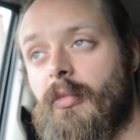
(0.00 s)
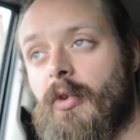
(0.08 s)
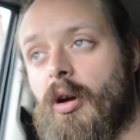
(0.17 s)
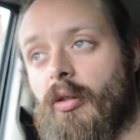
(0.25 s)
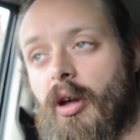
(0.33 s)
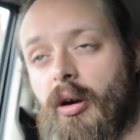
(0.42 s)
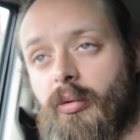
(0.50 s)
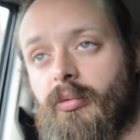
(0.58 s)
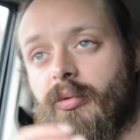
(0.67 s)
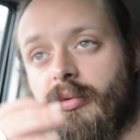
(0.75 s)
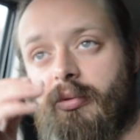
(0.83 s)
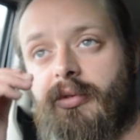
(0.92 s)
Although,
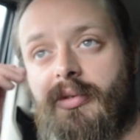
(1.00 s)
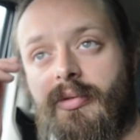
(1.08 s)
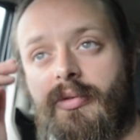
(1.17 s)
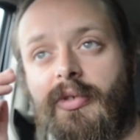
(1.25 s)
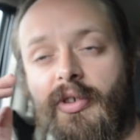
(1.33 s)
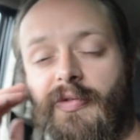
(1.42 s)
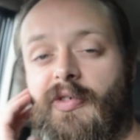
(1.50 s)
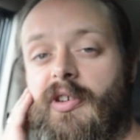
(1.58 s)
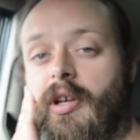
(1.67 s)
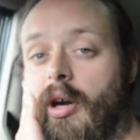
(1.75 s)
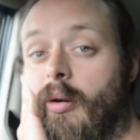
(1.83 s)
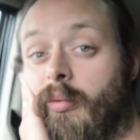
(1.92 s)
this
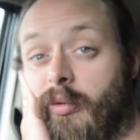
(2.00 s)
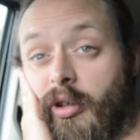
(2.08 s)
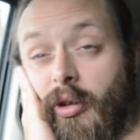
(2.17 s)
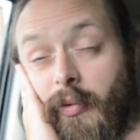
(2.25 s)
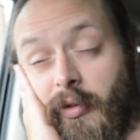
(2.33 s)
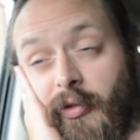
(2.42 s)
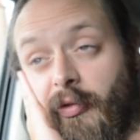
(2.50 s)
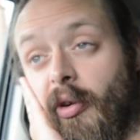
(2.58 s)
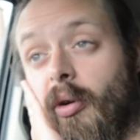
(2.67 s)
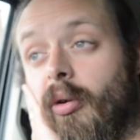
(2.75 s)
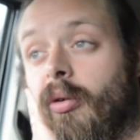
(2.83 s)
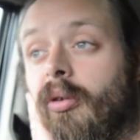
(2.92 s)
video only covers
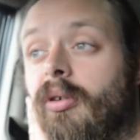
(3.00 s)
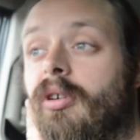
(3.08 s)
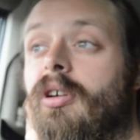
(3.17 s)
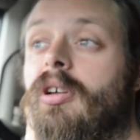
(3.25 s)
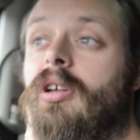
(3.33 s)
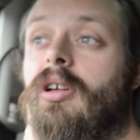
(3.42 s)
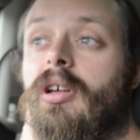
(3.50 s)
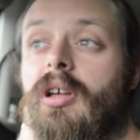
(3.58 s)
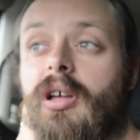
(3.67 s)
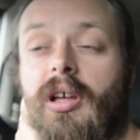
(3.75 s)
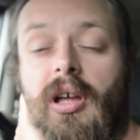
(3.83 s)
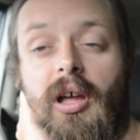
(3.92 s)
4.
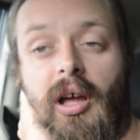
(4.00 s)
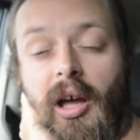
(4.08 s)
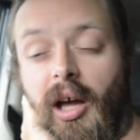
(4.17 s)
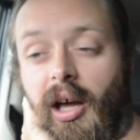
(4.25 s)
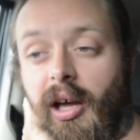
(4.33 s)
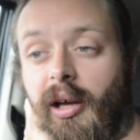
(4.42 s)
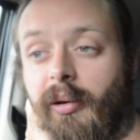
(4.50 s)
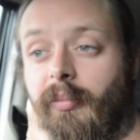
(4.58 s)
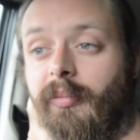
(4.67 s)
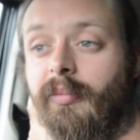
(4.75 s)
Yeah,